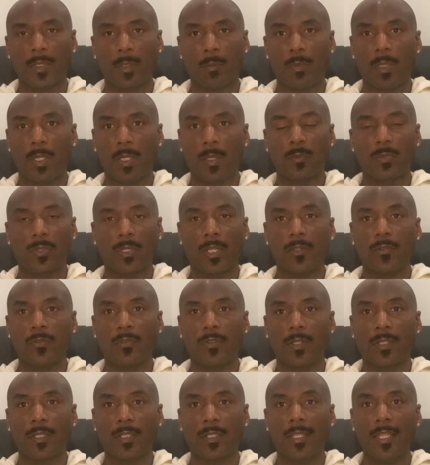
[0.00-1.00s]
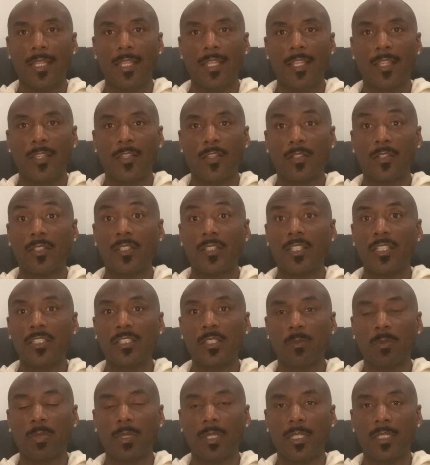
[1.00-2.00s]
man, brain fart, your
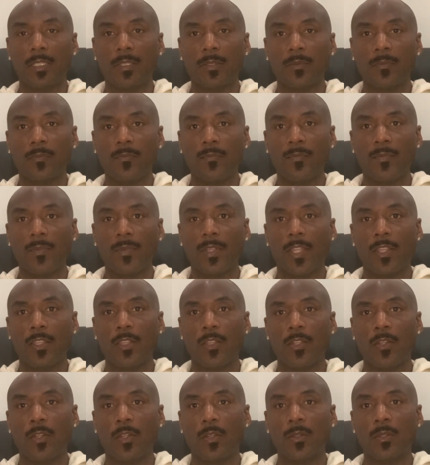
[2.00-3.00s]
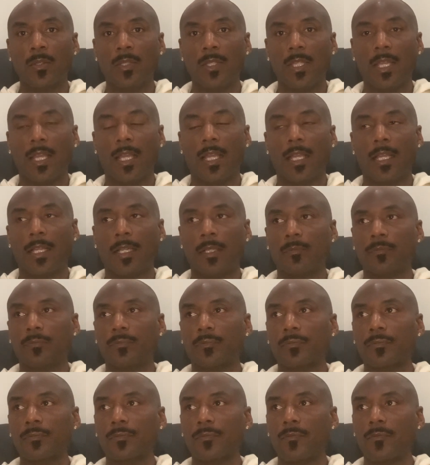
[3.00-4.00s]
discipline. You know, um,
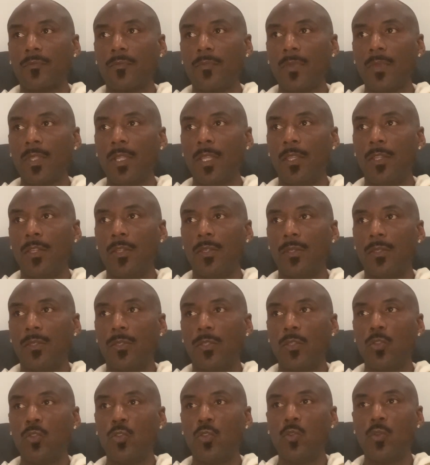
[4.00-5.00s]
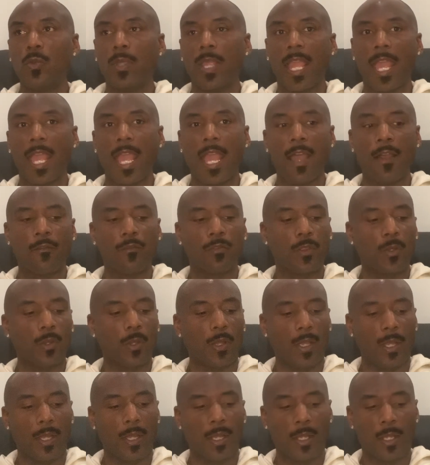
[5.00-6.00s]
do you have
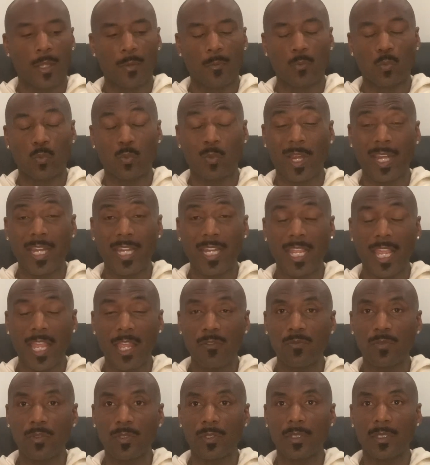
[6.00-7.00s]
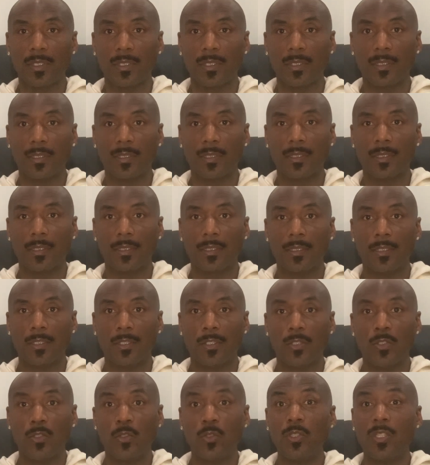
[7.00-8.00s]
the um right effort?
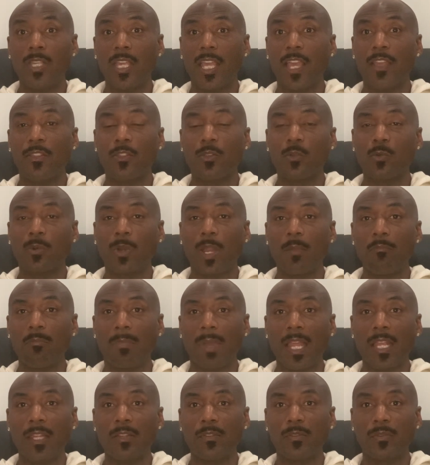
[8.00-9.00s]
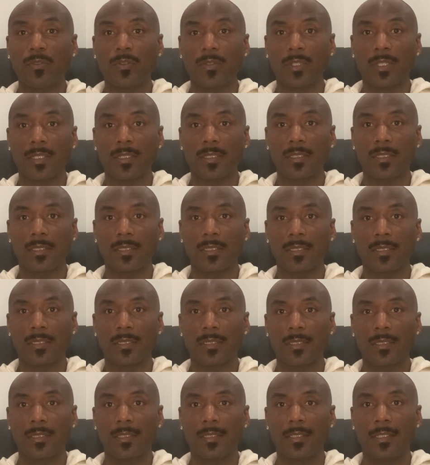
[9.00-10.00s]
Do you have the right mindfulness?
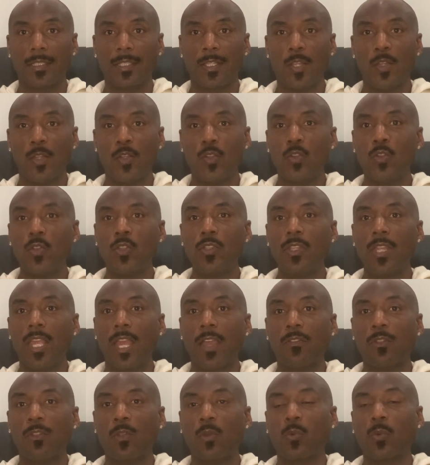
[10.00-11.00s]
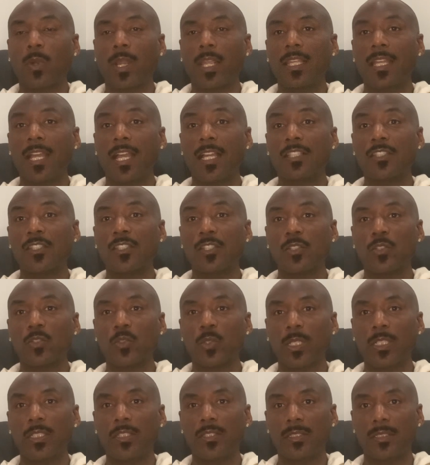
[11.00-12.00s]
Do you have the right
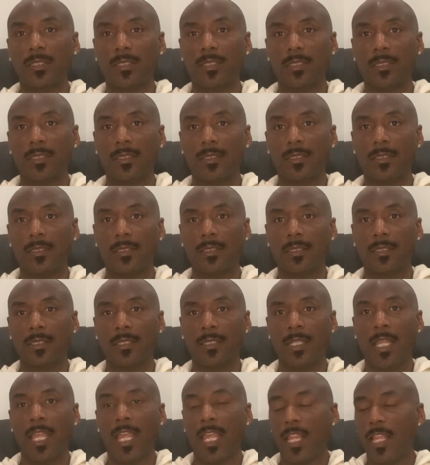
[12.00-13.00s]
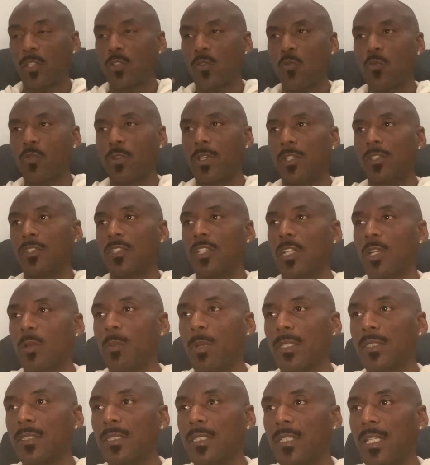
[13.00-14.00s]
concentration? And that's what we're going to talk
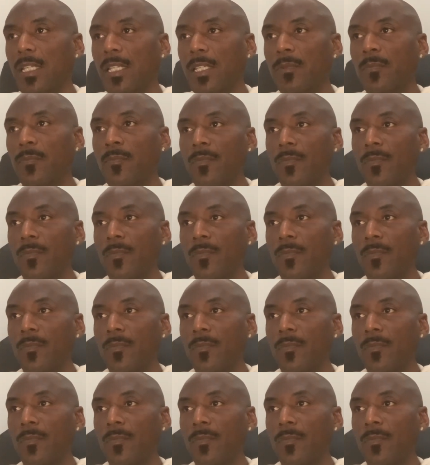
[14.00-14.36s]
about today.